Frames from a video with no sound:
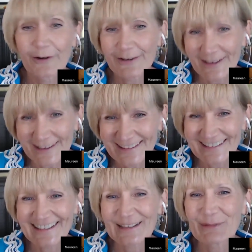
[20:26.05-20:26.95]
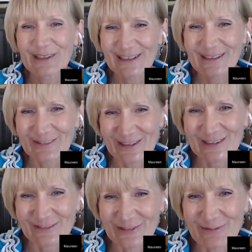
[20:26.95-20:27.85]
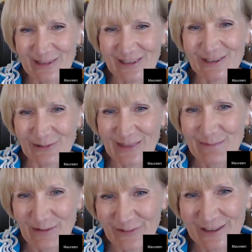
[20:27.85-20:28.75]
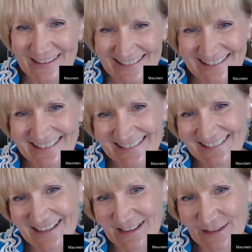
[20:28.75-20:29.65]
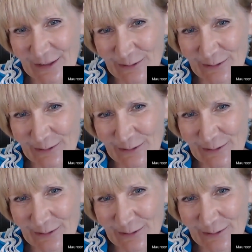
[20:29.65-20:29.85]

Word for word: Okay, let's build a team that reaches its full potential. Wouldn't that be fun? So